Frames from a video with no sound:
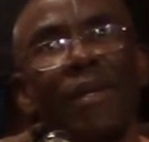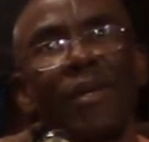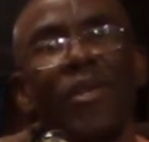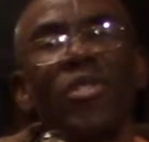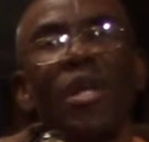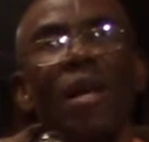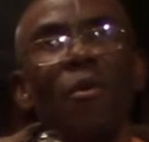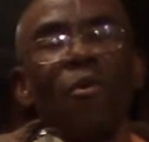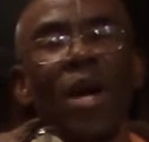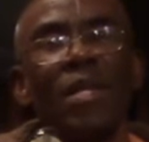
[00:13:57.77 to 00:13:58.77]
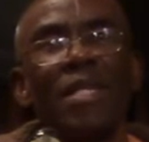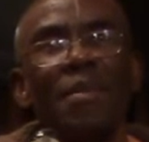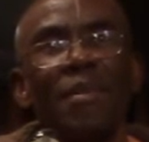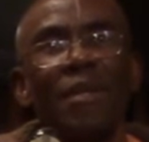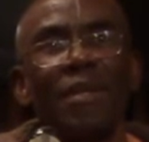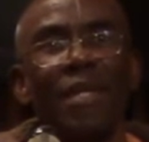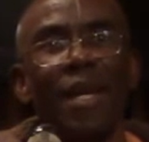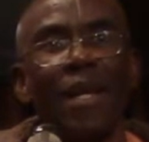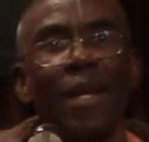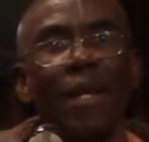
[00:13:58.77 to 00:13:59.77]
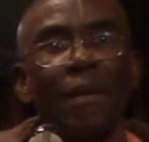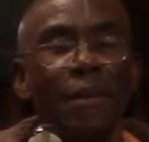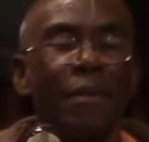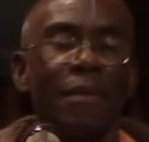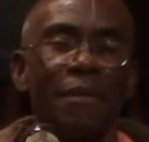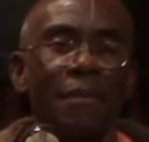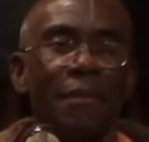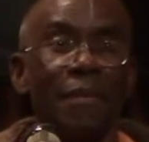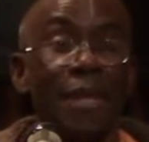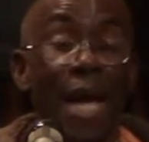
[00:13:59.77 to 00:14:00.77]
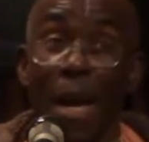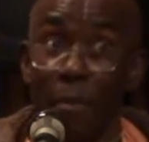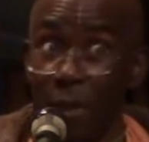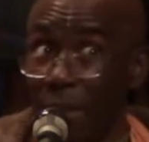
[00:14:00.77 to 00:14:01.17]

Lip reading: Krishna wants him to understand that, look, I'm not a